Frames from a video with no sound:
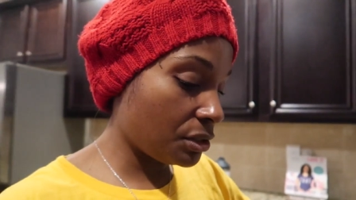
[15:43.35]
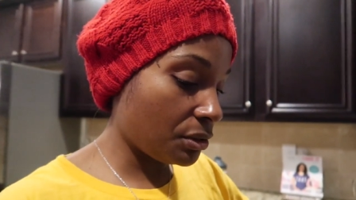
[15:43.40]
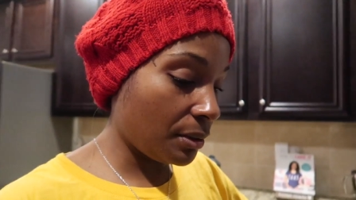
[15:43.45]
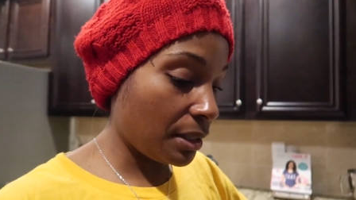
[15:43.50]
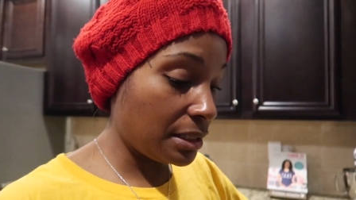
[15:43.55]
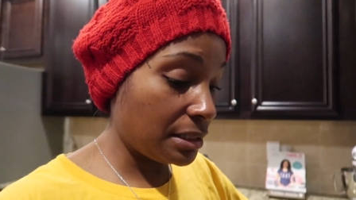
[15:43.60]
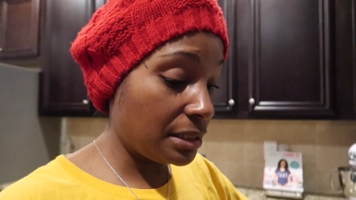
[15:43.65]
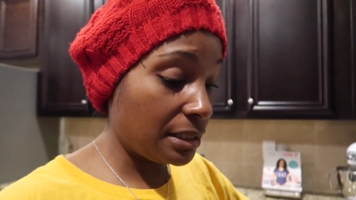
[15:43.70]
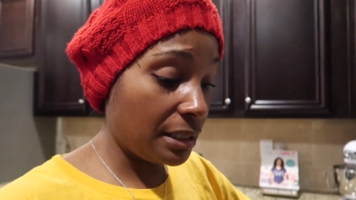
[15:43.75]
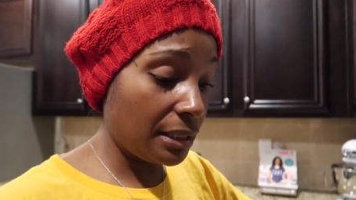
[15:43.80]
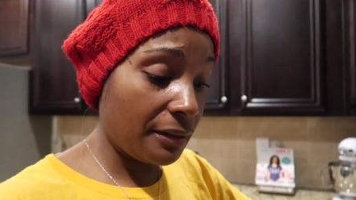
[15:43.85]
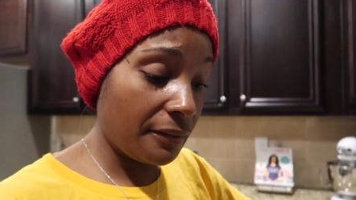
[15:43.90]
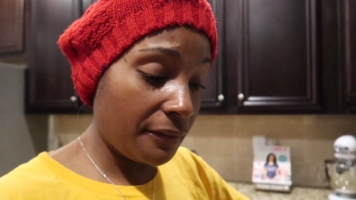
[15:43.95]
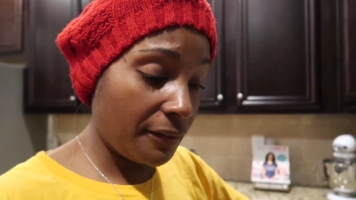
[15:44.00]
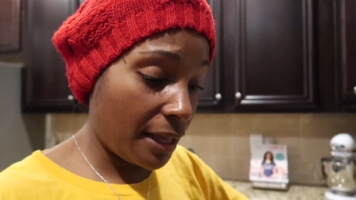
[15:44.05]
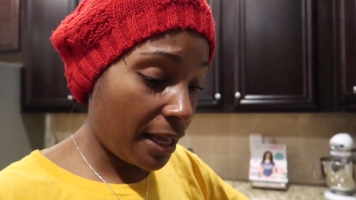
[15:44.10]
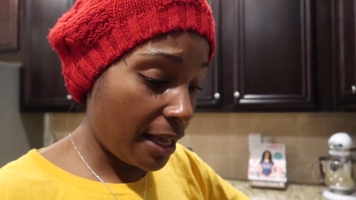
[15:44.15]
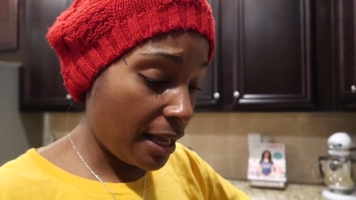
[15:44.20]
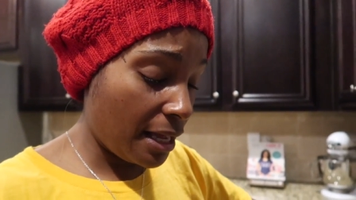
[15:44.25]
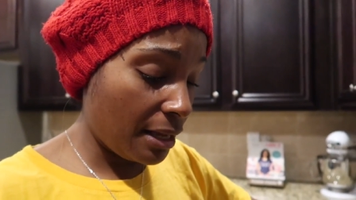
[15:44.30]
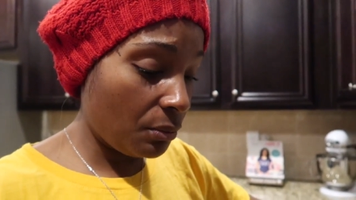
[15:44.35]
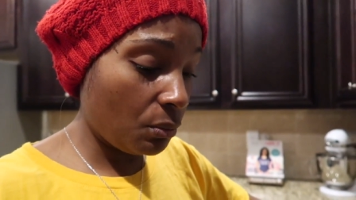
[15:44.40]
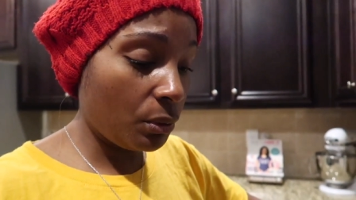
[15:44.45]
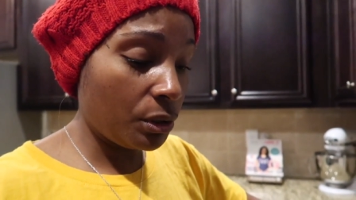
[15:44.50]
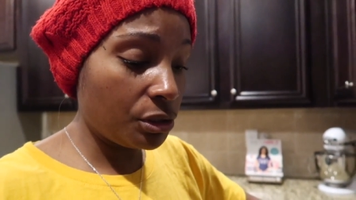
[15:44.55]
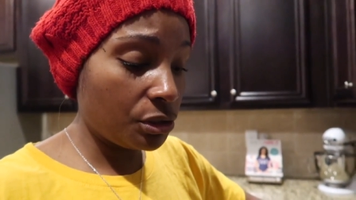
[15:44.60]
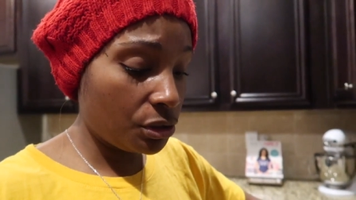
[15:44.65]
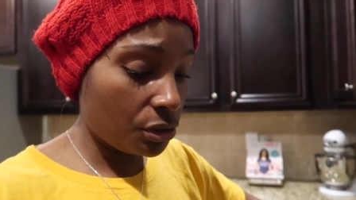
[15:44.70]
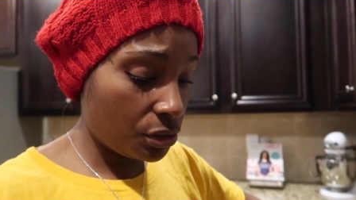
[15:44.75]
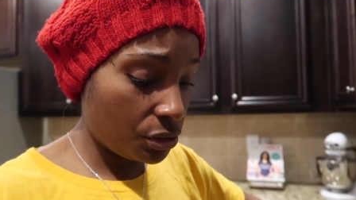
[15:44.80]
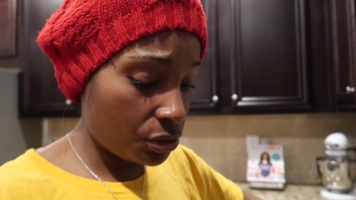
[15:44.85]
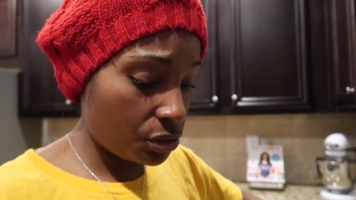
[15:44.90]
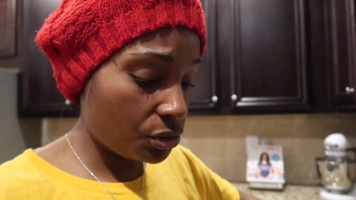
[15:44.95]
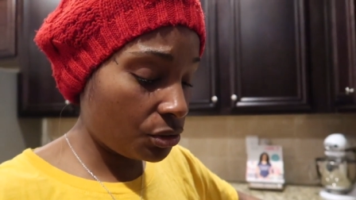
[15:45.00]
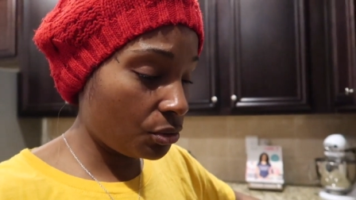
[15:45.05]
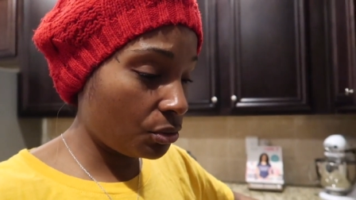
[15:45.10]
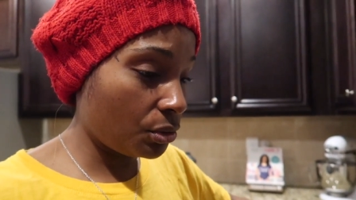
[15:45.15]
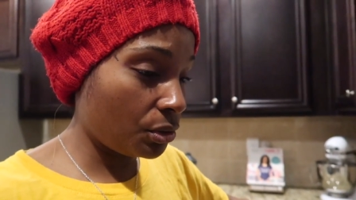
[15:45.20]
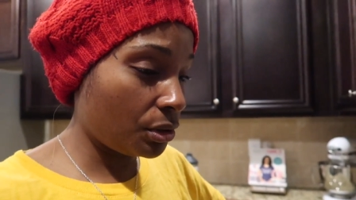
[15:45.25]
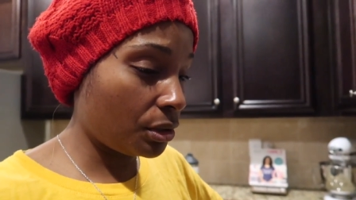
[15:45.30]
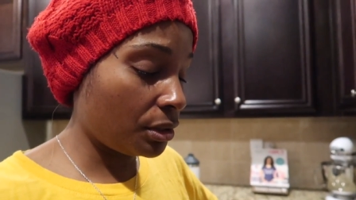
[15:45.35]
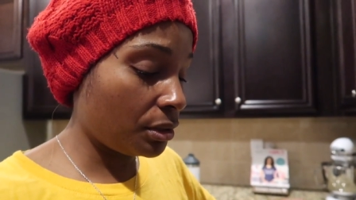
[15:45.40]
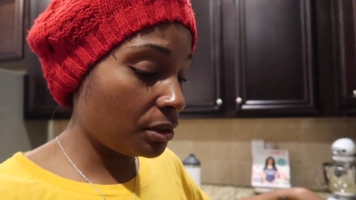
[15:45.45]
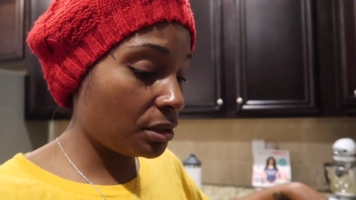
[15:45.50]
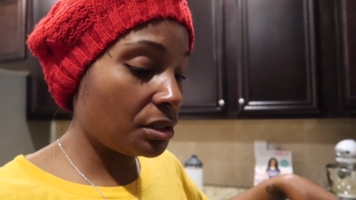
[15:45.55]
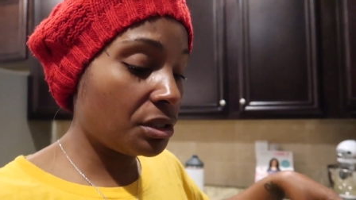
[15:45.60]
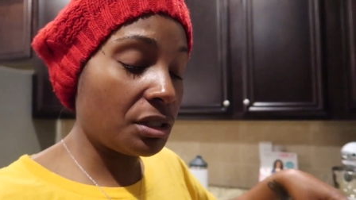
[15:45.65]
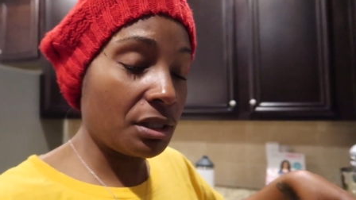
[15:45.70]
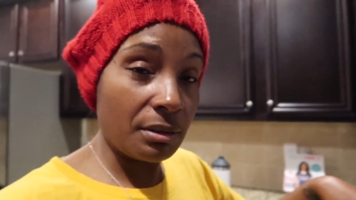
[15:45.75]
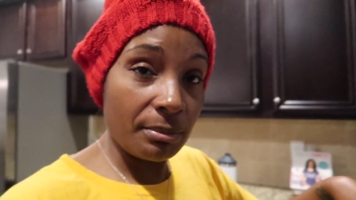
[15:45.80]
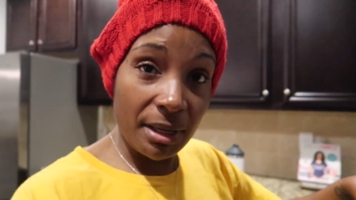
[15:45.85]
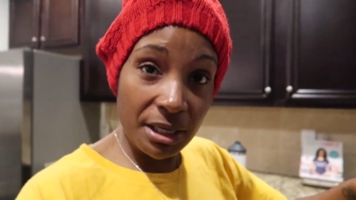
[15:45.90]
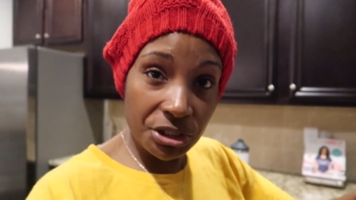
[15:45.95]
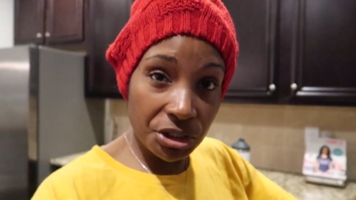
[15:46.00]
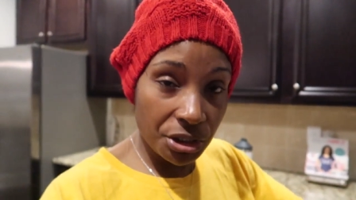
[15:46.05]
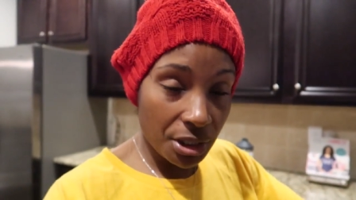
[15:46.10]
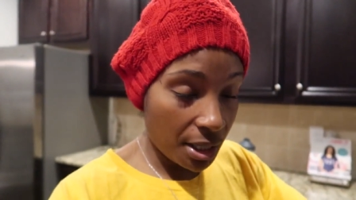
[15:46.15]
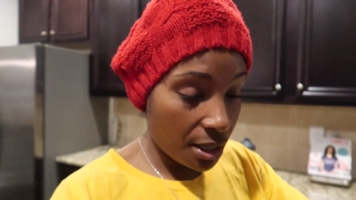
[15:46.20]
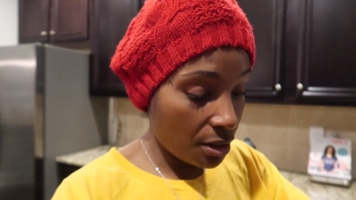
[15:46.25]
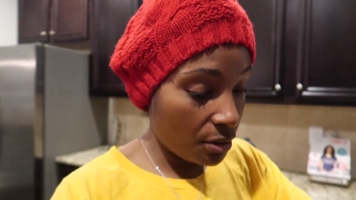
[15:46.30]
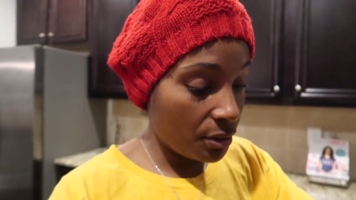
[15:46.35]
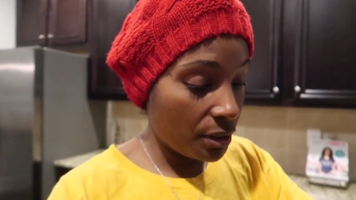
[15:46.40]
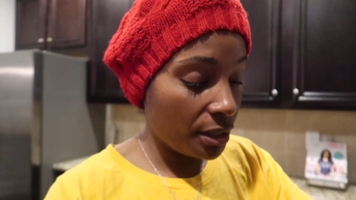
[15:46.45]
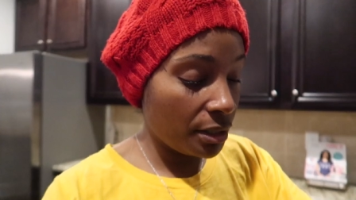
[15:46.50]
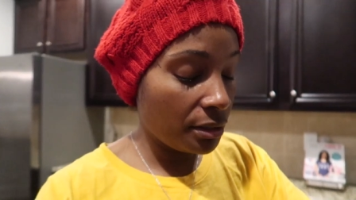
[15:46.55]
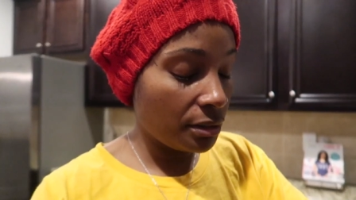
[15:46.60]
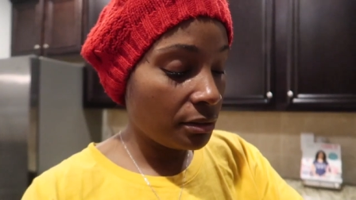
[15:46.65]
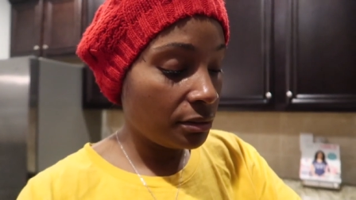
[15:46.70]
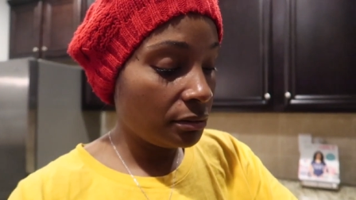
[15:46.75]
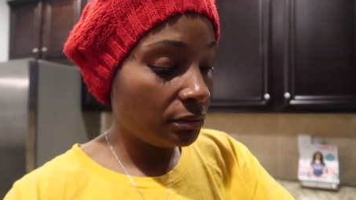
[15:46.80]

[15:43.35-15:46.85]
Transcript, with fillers: So I did that, went to the store, took my shower.